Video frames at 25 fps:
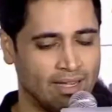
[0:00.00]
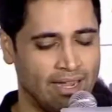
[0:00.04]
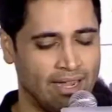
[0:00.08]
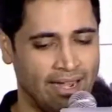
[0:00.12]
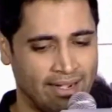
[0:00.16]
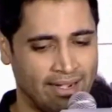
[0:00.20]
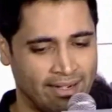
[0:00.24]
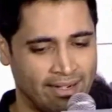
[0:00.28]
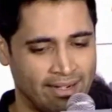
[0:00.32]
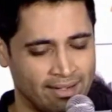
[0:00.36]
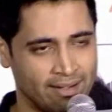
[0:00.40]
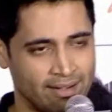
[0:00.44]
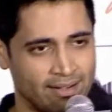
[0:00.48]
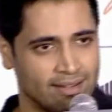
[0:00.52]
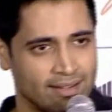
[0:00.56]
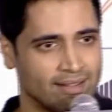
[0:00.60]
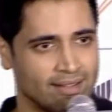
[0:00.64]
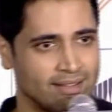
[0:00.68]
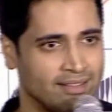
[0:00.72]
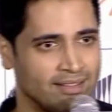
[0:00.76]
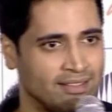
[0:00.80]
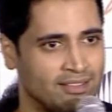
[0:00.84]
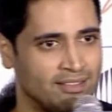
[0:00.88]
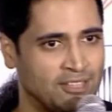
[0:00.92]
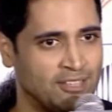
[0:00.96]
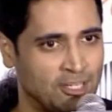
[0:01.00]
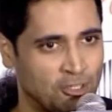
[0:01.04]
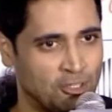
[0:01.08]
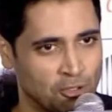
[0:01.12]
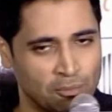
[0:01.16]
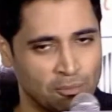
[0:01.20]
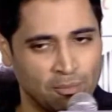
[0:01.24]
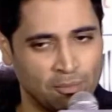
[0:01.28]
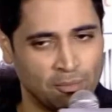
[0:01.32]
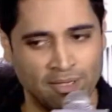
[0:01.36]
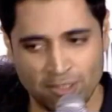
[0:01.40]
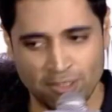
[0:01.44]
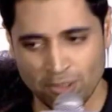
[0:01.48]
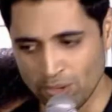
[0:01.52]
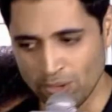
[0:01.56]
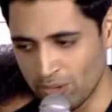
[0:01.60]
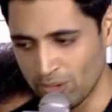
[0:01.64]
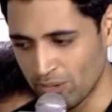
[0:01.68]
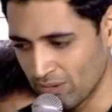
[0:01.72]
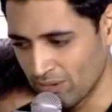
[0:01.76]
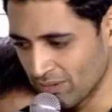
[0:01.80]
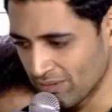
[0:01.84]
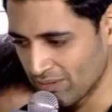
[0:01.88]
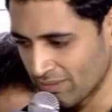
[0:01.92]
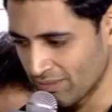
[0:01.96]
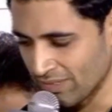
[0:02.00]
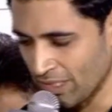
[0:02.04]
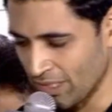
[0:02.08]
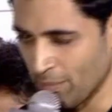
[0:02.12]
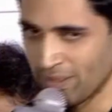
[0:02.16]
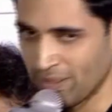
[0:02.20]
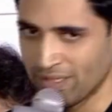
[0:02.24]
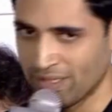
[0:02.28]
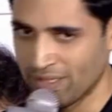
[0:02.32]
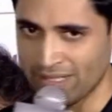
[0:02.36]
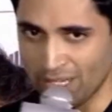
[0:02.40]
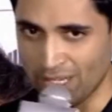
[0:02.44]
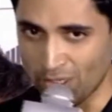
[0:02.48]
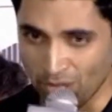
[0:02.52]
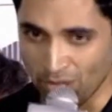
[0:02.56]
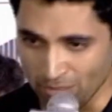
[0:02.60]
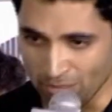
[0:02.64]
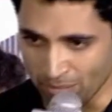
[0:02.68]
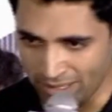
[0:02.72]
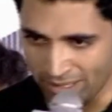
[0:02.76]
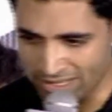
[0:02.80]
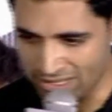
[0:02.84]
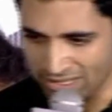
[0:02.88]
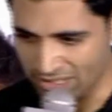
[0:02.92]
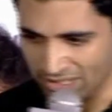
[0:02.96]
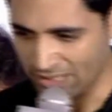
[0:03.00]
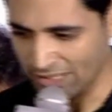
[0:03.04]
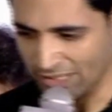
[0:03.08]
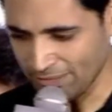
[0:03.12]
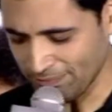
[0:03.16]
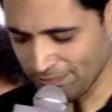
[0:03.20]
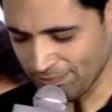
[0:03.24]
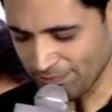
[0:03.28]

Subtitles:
And they took me to Namrata garu and Mahesh sir.